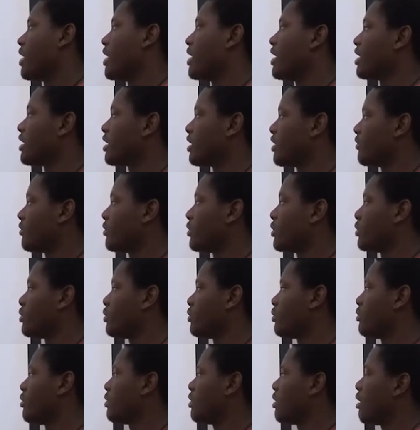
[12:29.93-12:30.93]
That way,
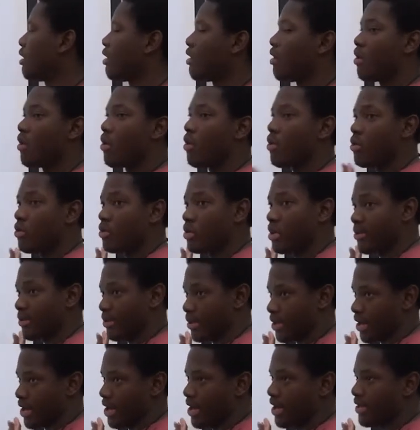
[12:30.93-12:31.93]
it gives you a
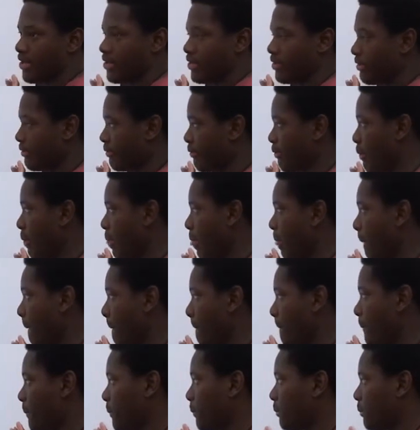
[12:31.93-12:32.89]
whole different hash.